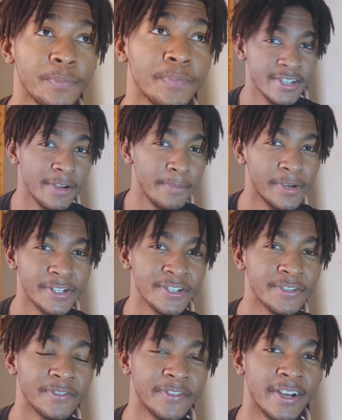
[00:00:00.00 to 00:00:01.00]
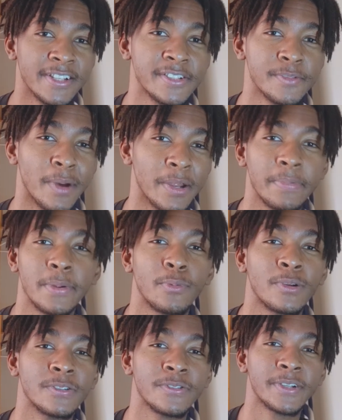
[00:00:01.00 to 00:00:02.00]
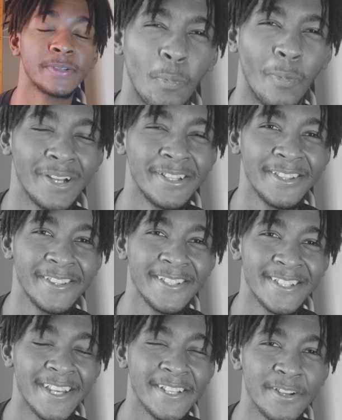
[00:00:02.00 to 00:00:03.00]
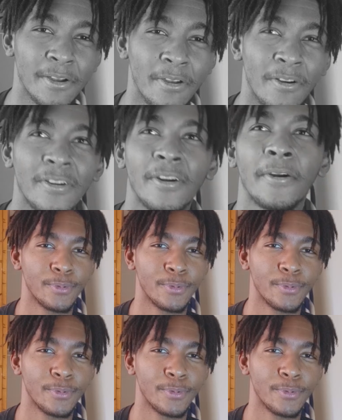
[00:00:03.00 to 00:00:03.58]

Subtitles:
Some Arsenal fans might be wondering, why did this take so long?